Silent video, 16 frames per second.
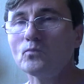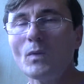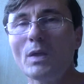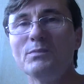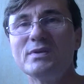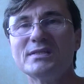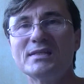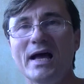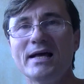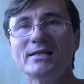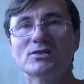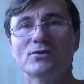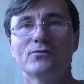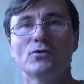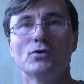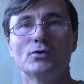besides
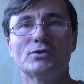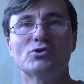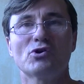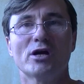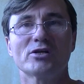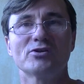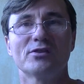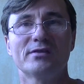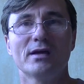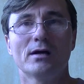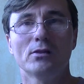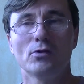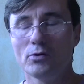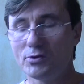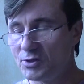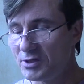of those Russian
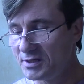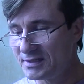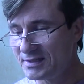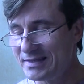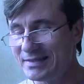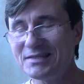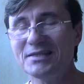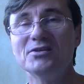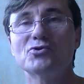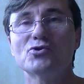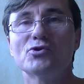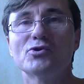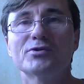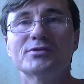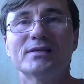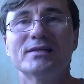theologians and
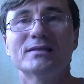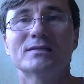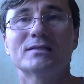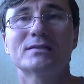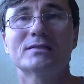teachers and